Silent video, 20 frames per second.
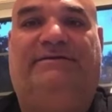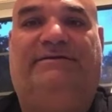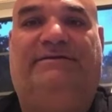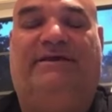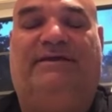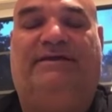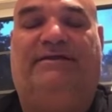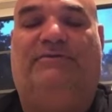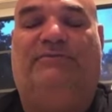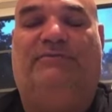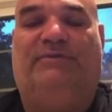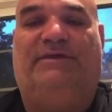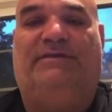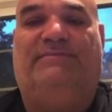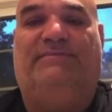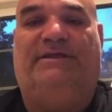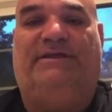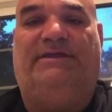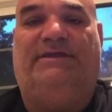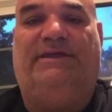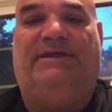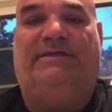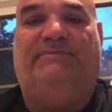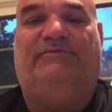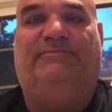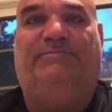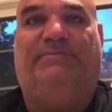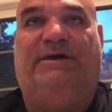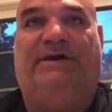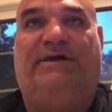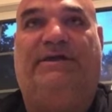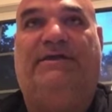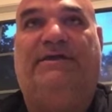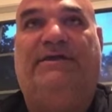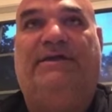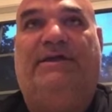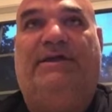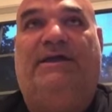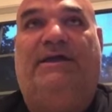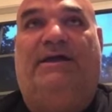not gonna win you many games. But
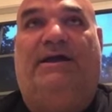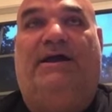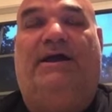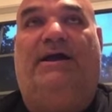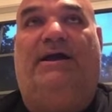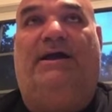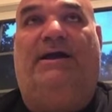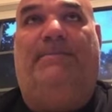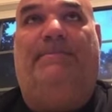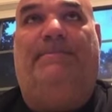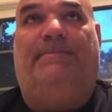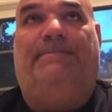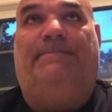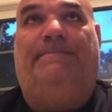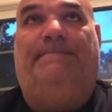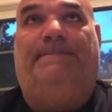um,